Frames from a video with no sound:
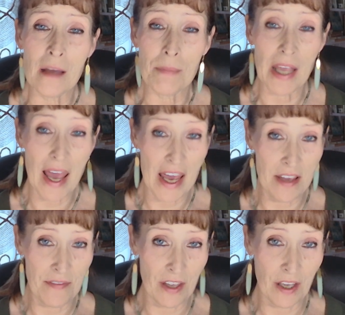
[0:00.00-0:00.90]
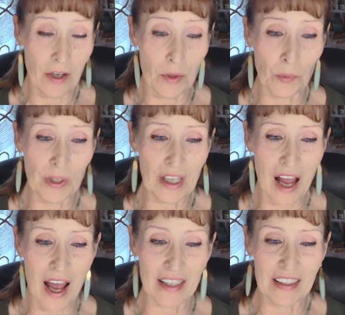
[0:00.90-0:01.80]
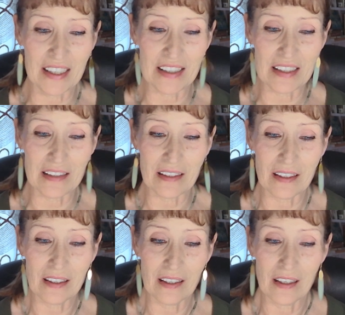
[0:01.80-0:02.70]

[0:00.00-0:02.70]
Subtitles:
and behaving with kindness.